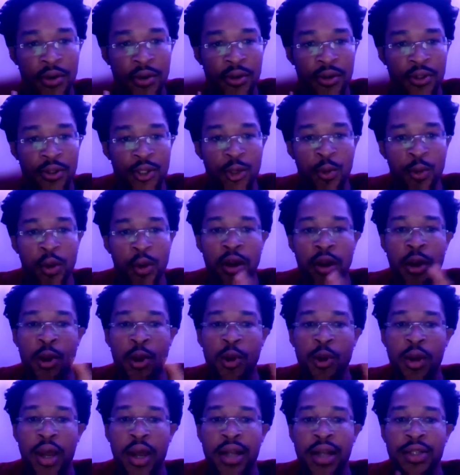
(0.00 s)
So we're going to
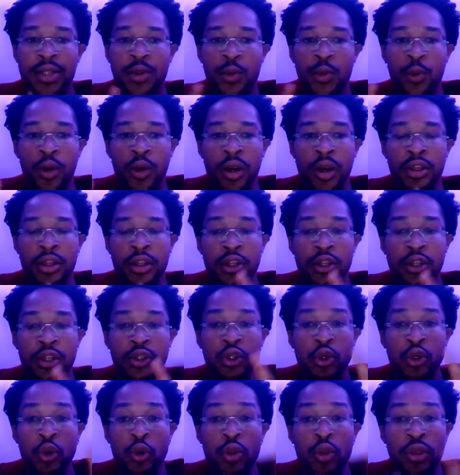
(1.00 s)
look at where the
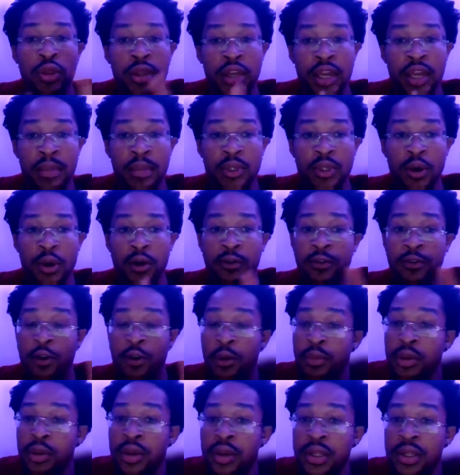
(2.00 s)
two themes of
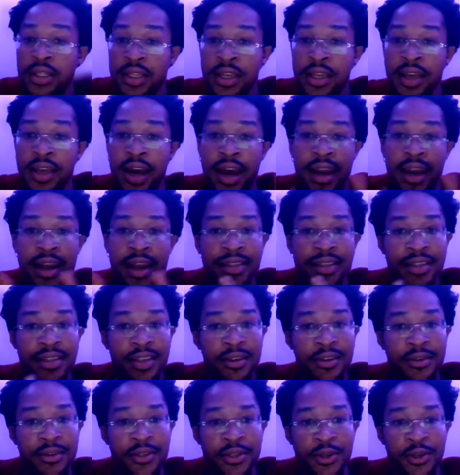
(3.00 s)
community and
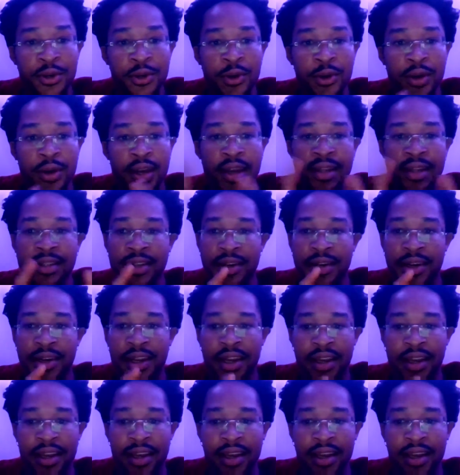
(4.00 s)
Excelsior
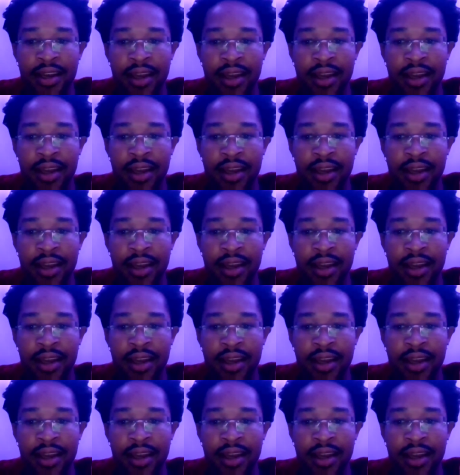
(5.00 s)
interlink.